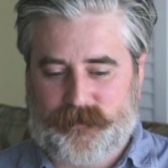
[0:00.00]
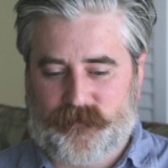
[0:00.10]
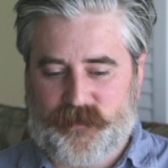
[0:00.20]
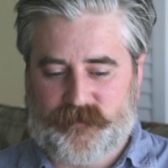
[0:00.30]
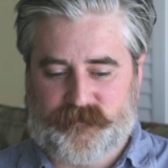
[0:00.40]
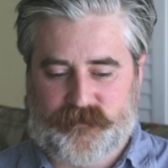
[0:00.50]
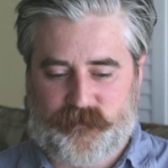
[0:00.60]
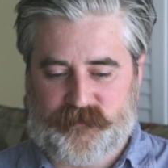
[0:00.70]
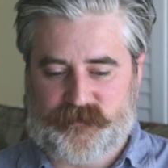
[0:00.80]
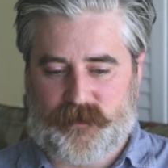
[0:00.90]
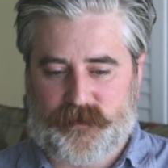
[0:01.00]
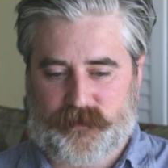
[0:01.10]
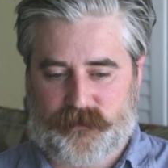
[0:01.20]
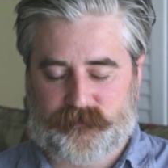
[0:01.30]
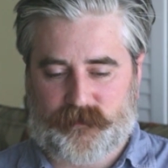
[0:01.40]
Like the biggest lie
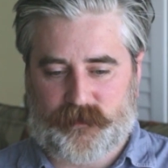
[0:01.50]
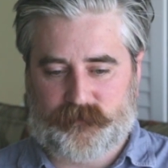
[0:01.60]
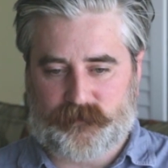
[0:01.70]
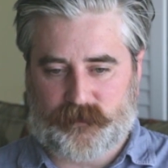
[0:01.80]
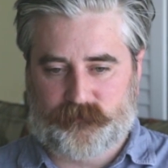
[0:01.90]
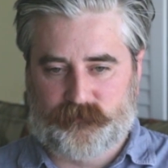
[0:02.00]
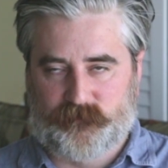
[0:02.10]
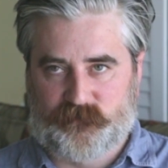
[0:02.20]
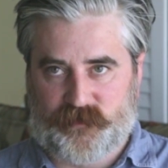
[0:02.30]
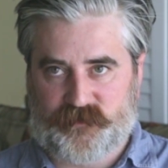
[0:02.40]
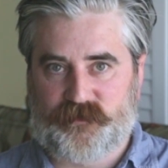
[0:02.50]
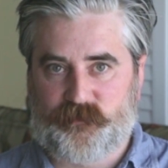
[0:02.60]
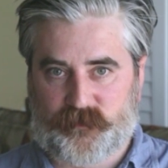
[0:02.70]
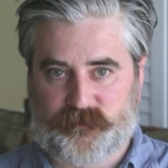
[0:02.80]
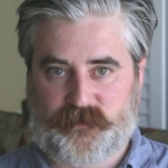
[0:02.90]
that traditionally
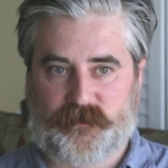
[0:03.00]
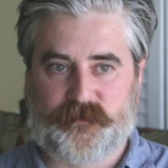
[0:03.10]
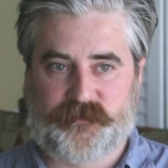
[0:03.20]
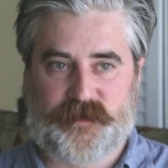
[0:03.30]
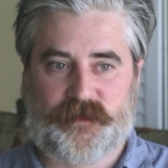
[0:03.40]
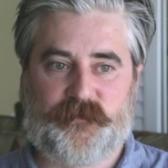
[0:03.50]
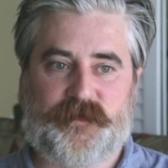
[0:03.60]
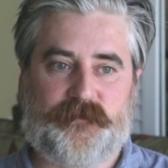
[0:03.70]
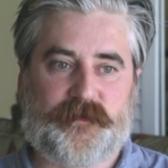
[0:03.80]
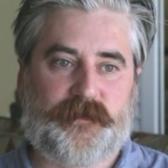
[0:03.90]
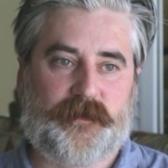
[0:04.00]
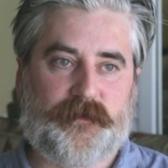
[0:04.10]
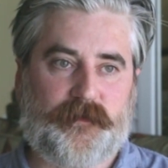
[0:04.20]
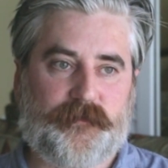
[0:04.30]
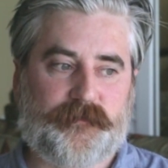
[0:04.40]
published authors tell themselves, I
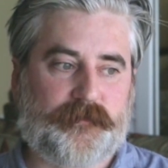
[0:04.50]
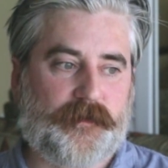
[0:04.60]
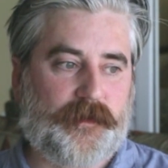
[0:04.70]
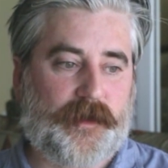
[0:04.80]
think, is,